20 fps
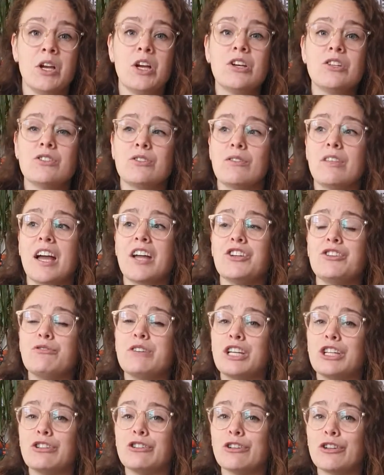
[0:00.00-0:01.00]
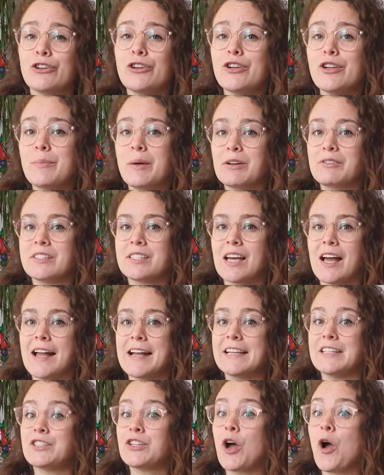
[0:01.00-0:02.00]
so that you can learn about
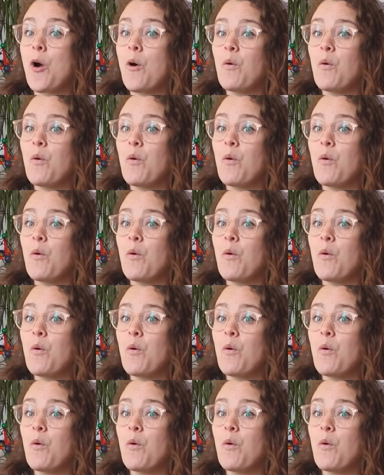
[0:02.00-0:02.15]
science